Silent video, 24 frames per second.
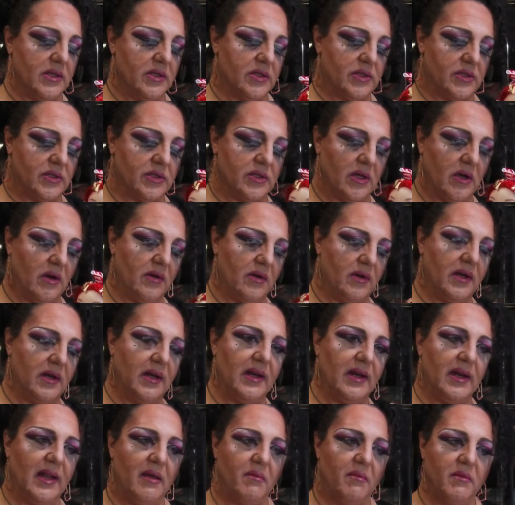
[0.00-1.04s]
so
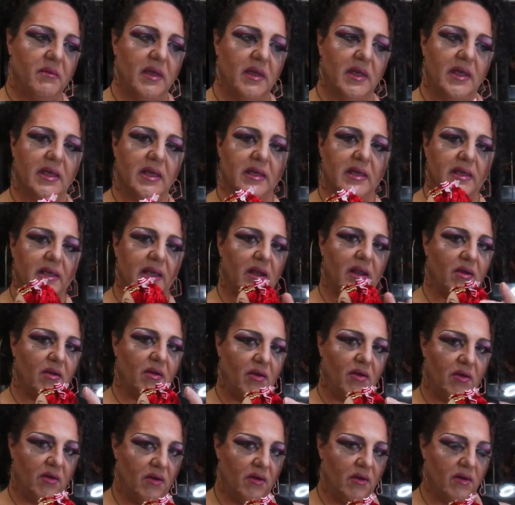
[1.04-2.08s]
let me get
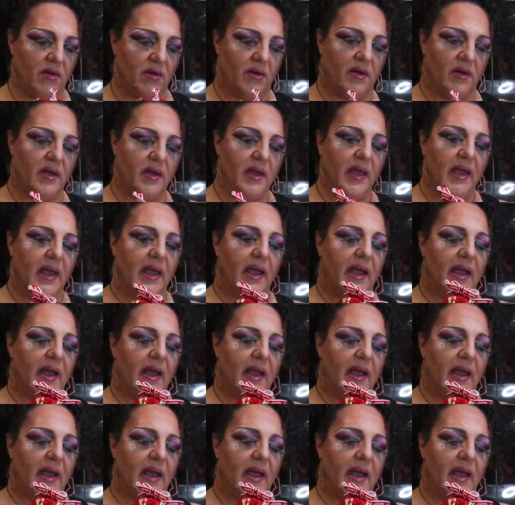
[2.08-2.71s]
her